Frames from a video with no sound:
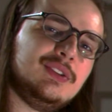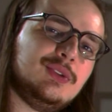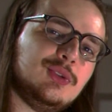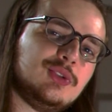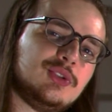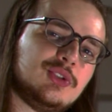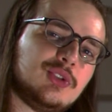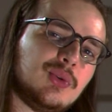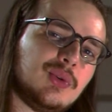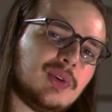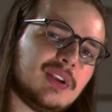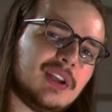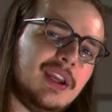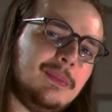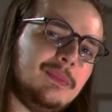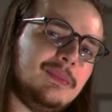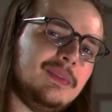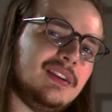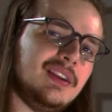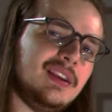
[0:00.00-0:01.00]
to
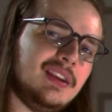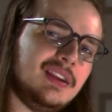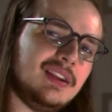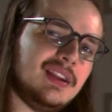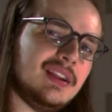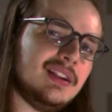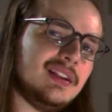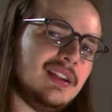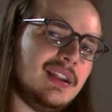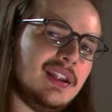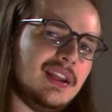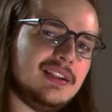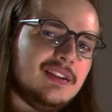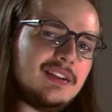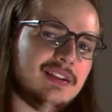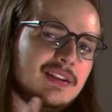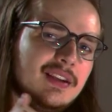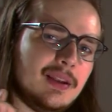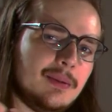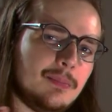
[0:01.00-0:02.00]
CoolGames Inc. and let's
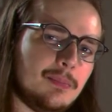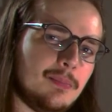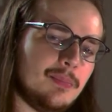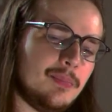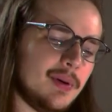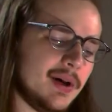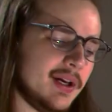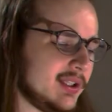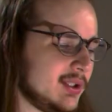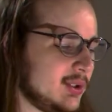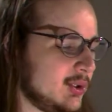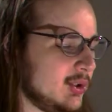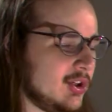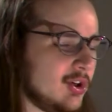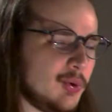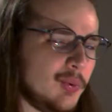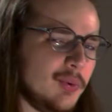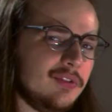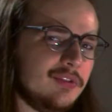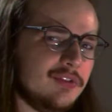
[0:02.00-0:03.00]
get back to the
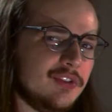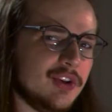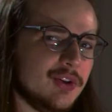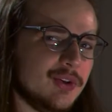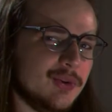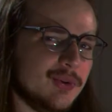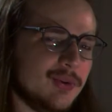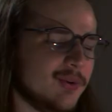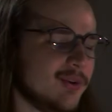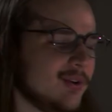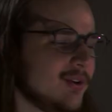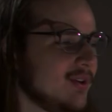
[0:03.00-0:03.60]
review.